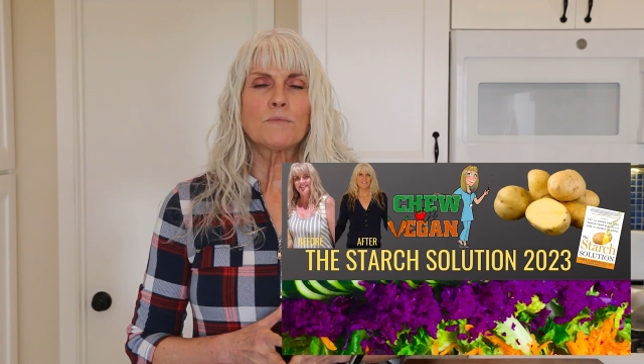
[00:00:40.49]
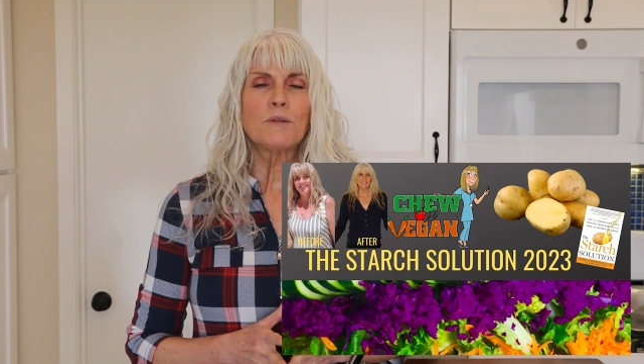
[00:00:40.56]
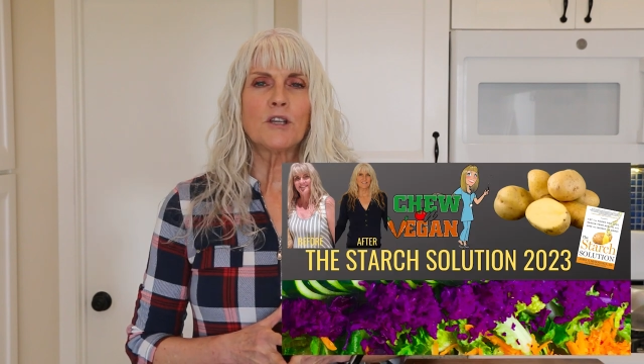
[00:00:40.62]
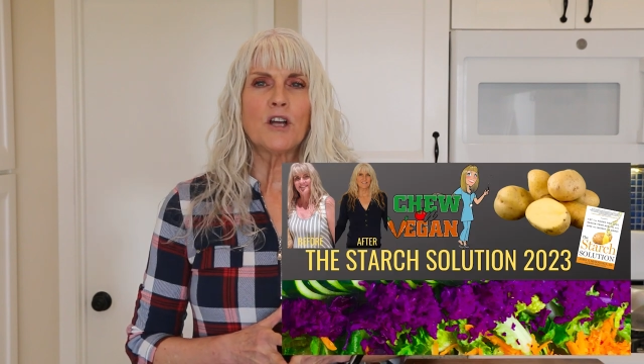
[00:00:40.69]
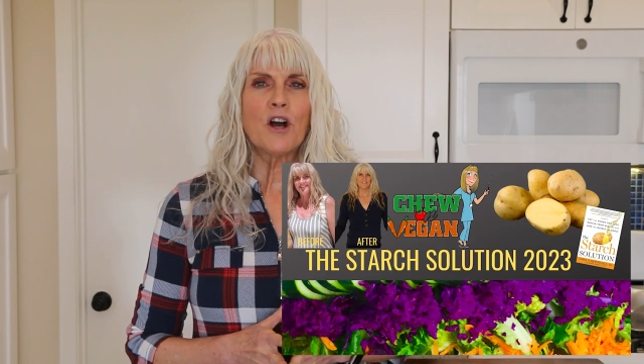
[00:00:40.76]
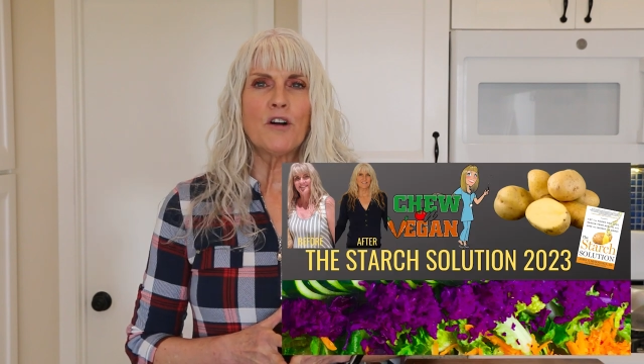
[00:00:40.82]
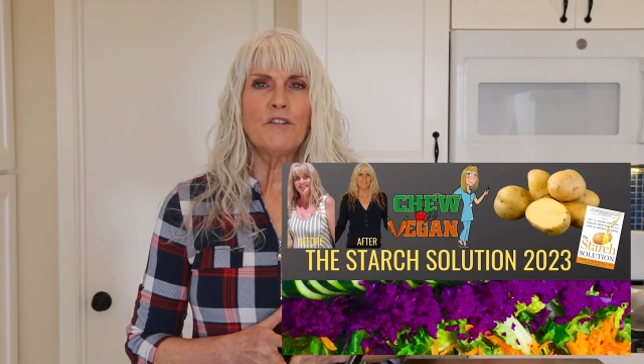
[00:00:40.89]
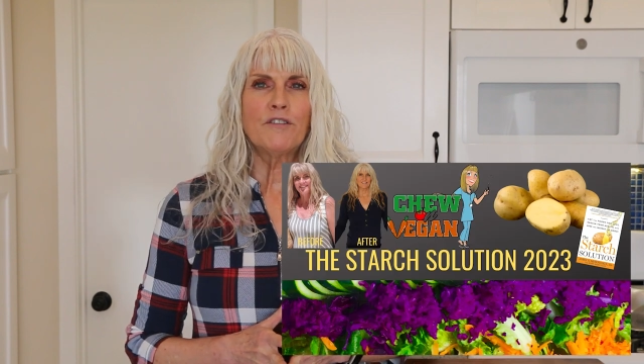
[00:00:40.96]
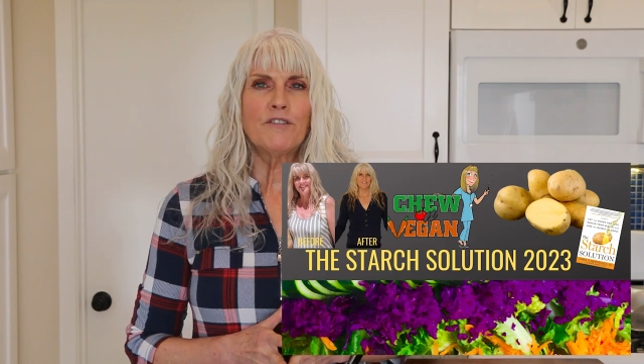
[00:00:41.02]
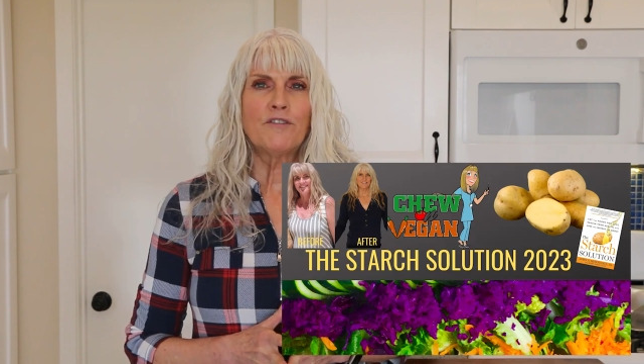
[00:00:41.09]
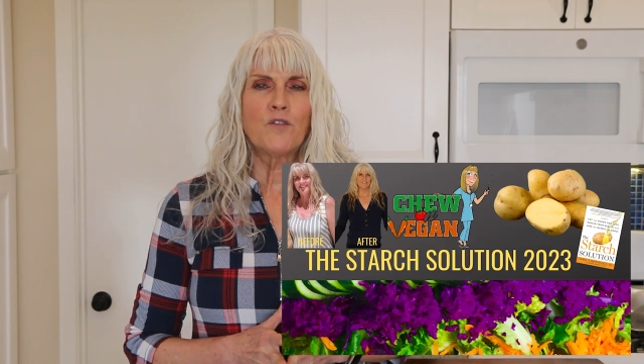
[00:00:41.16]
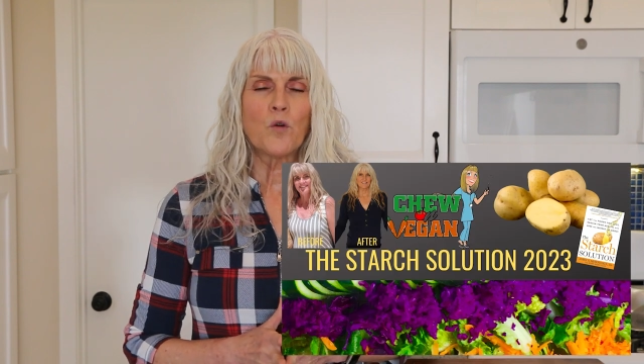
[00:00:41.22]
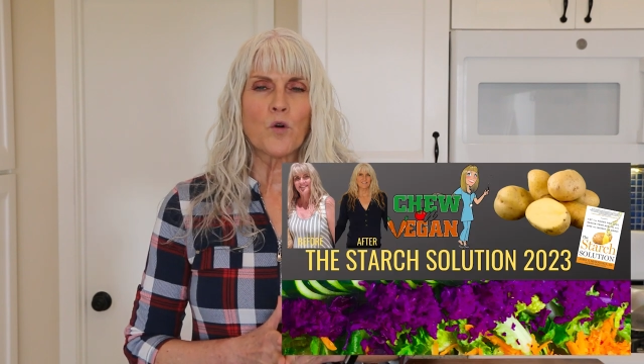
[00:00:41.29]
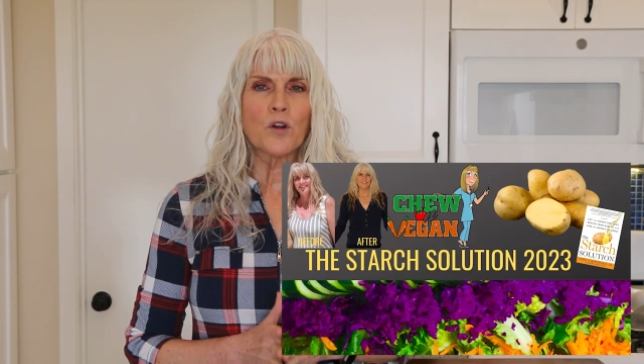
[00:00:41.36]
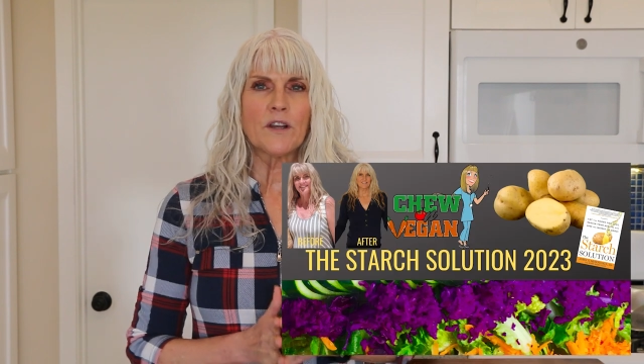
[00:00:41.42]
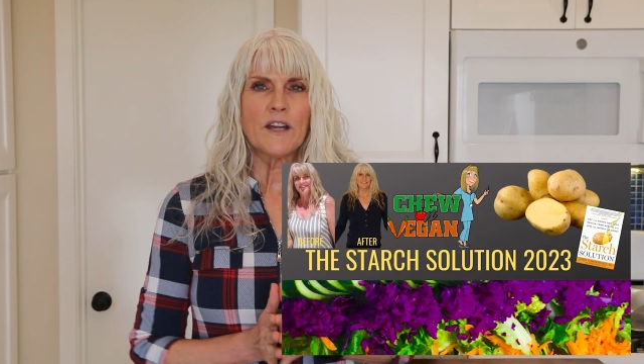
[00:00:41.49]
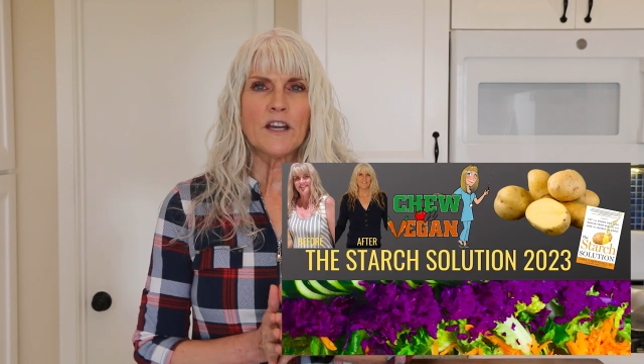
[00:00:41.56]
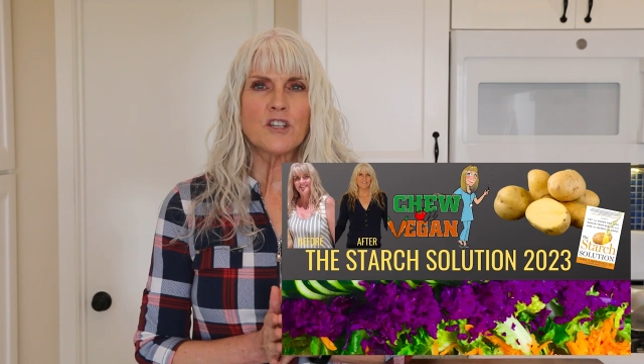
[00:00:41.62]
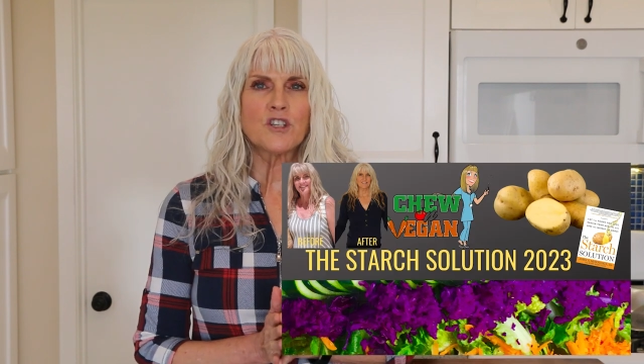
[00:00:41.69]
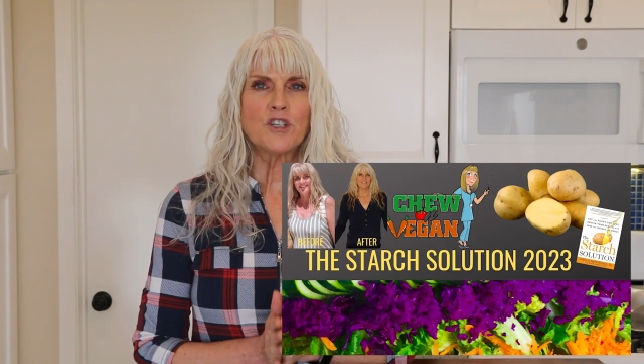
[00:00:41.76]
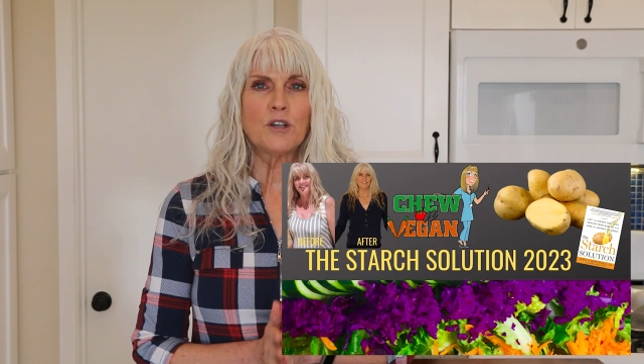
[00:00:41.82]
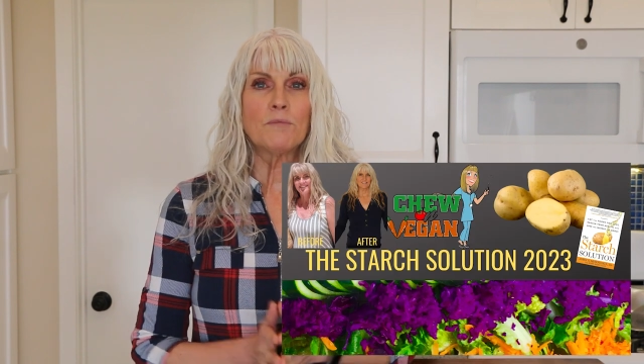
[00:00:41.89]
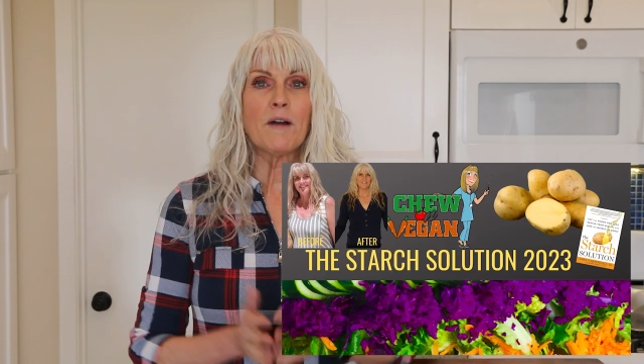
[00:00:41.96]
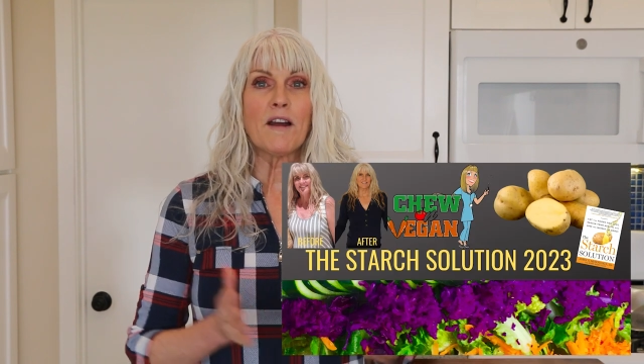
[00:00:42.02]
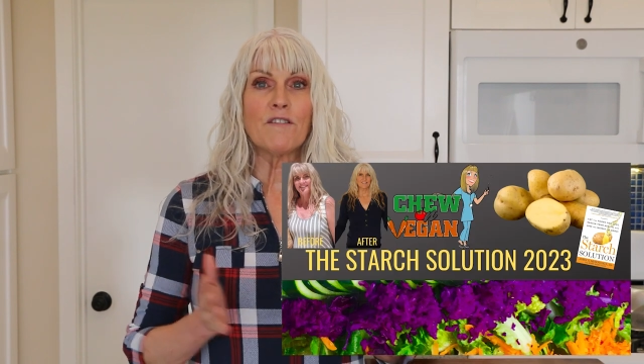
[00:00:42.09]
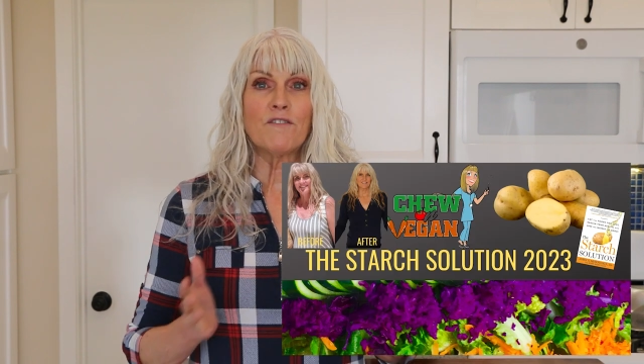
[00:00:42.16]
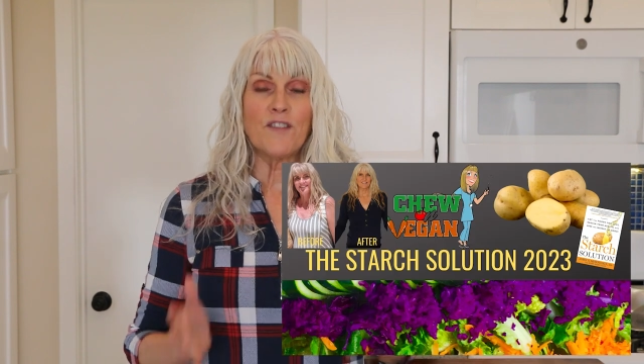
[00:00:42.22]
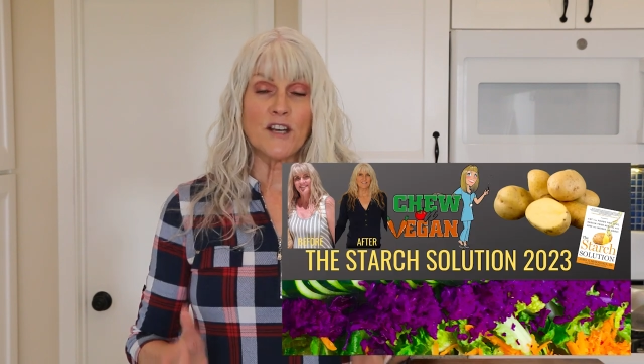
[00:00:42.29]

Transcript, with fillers: below for links to my